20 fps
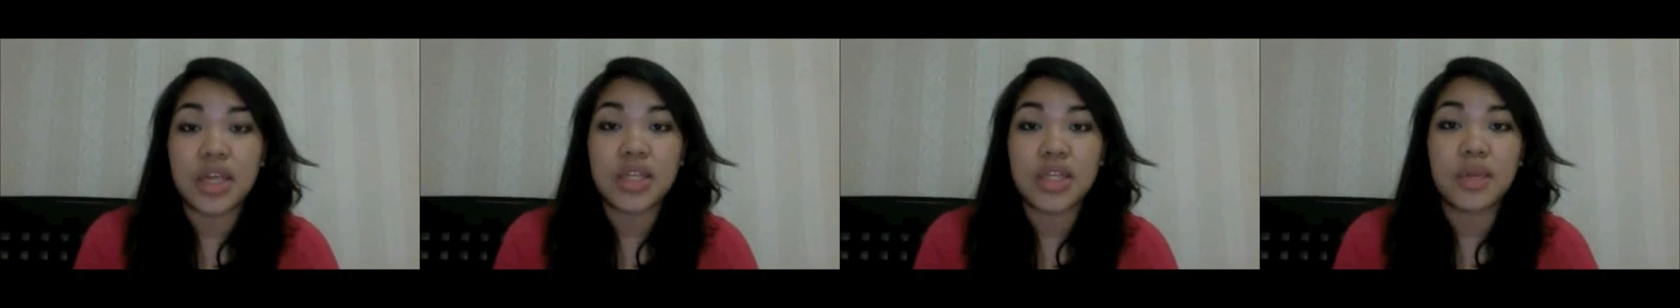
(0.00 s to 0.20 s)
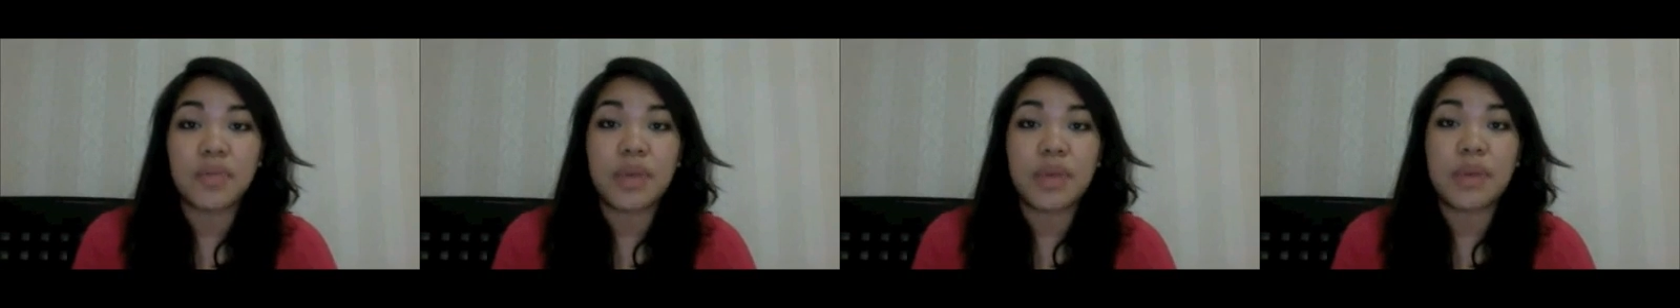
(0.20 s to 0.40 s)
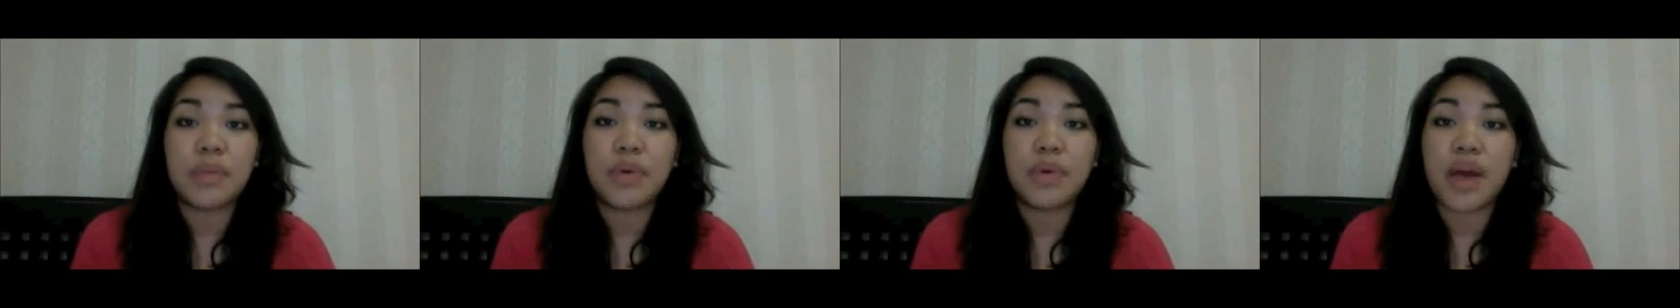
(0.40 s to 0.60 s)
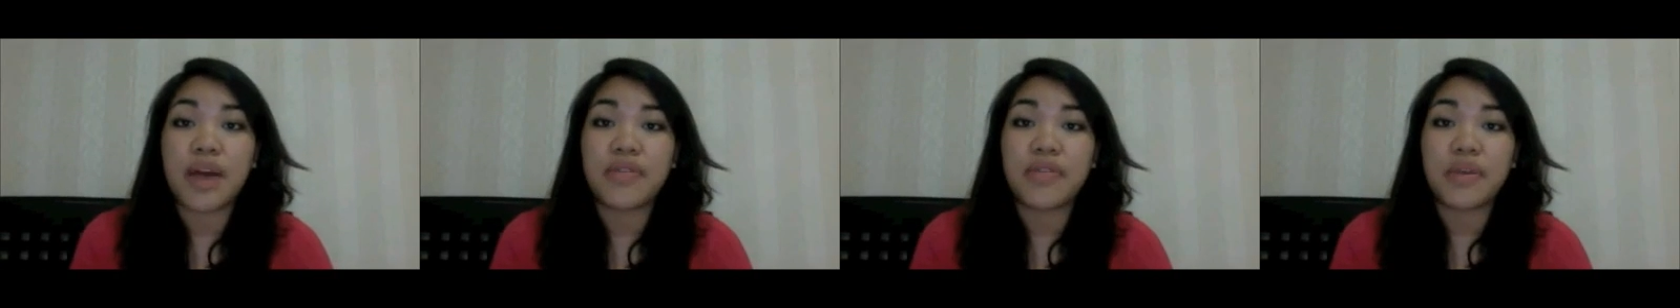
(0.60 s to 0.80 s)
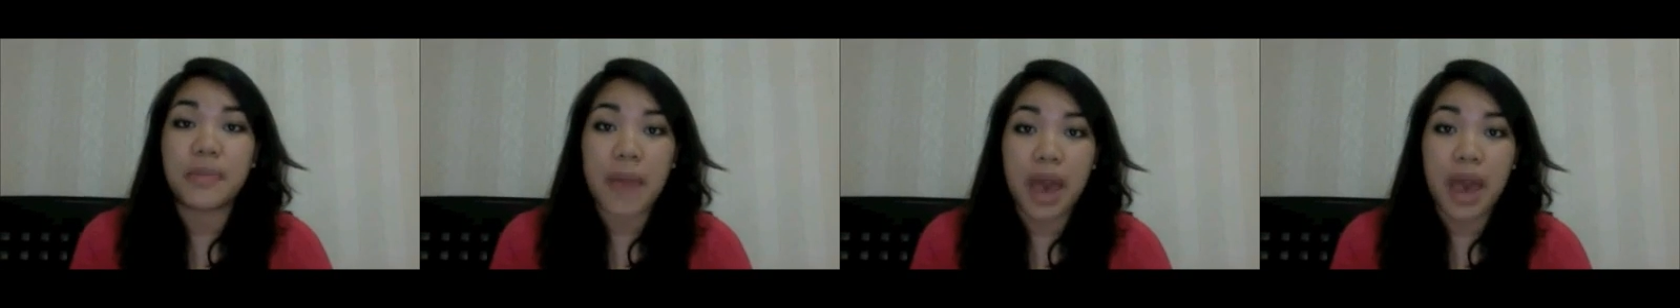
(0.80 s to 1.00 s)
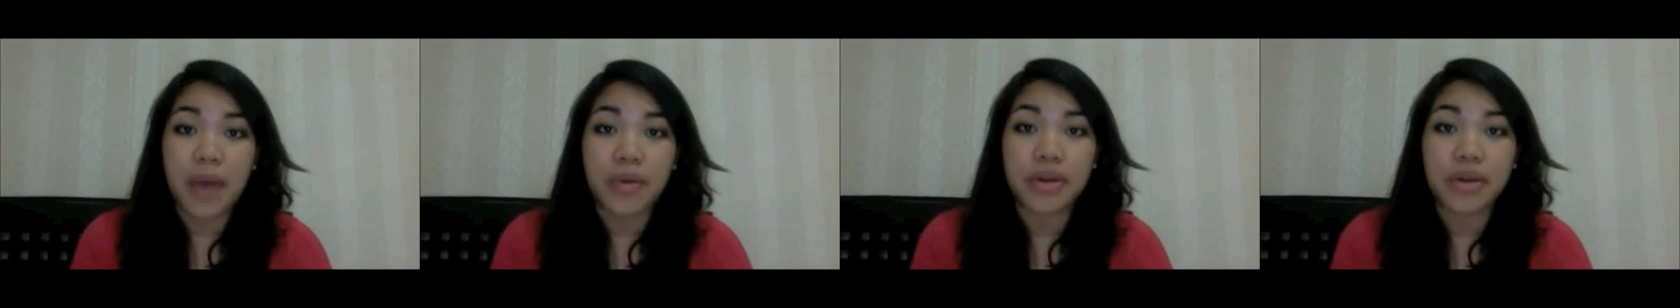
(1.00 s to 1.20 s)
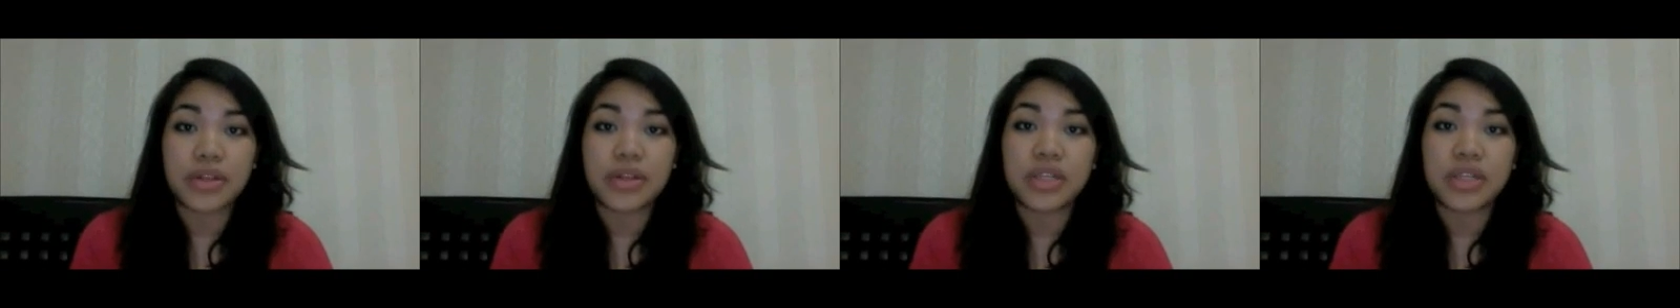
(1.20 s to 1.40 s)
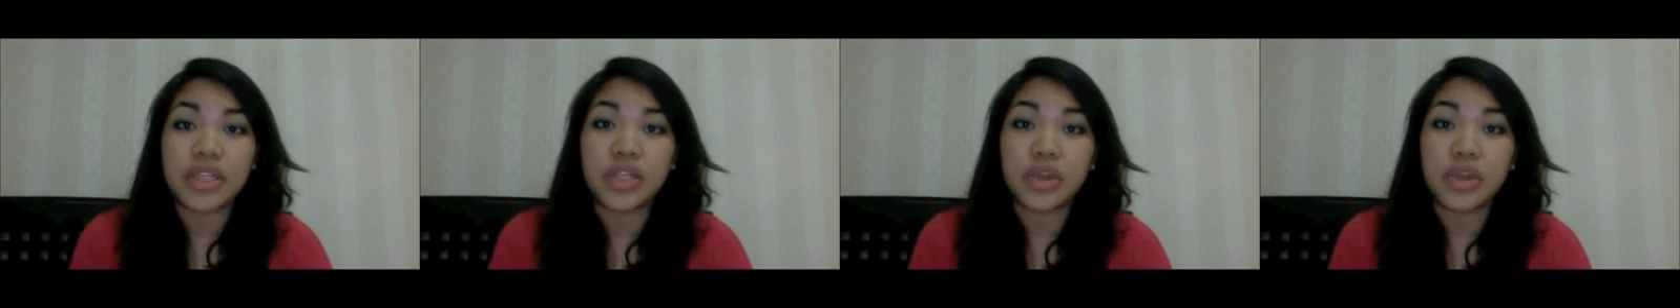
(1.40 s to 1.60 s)
Some people have the power
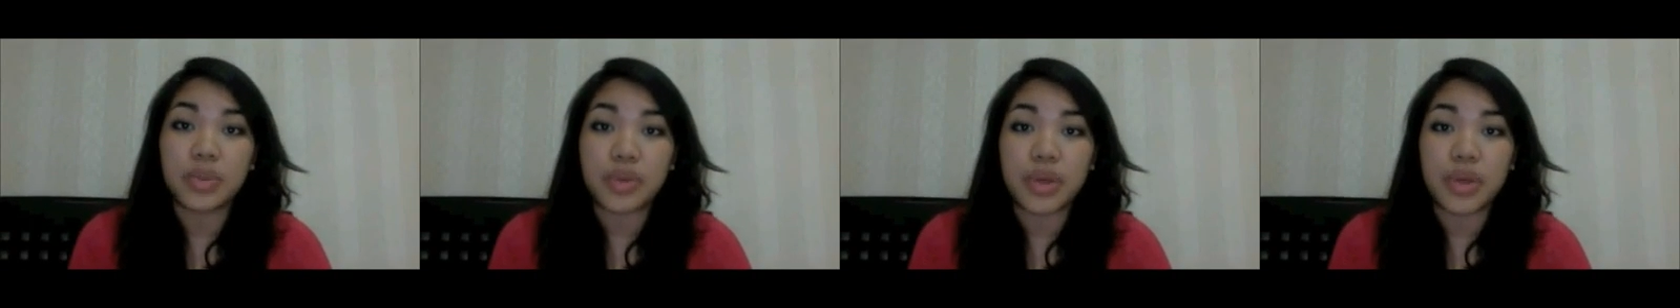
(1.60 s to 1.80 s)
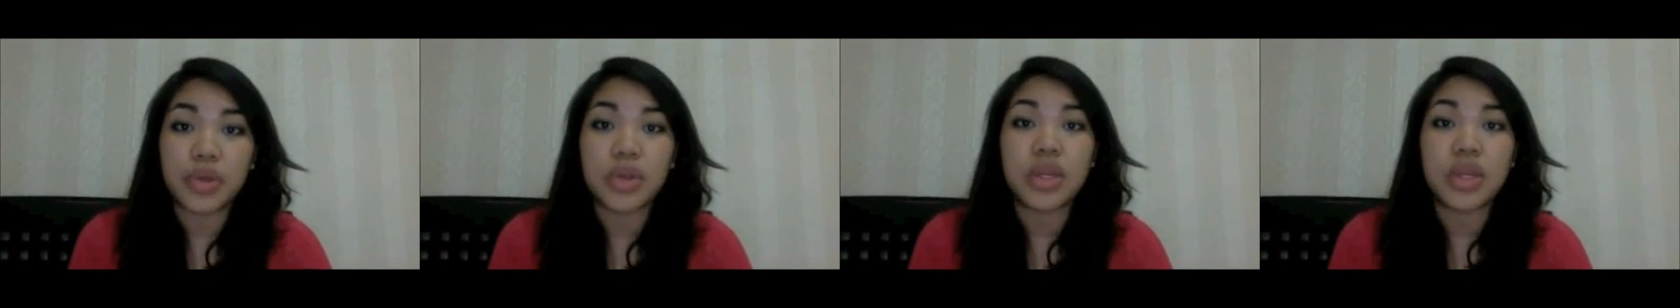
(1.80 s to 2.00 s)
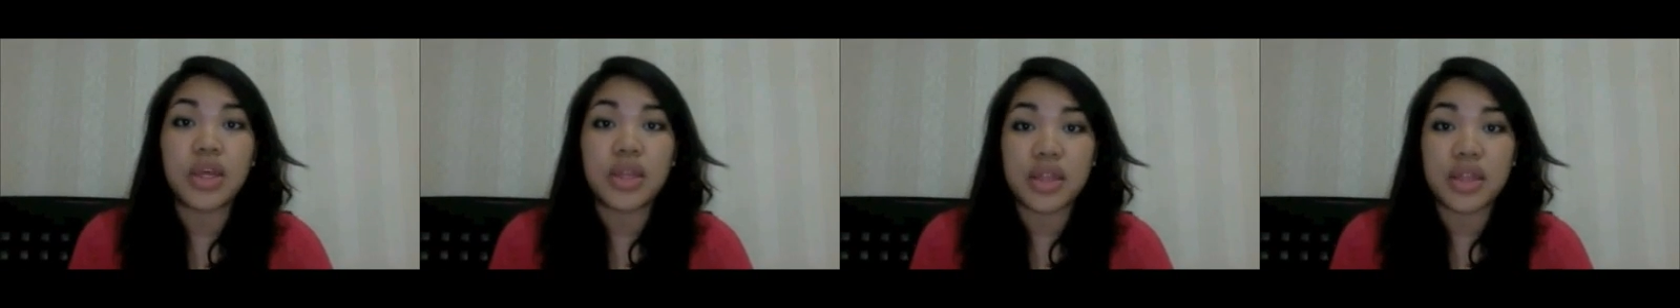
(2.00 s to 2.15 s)
to distribute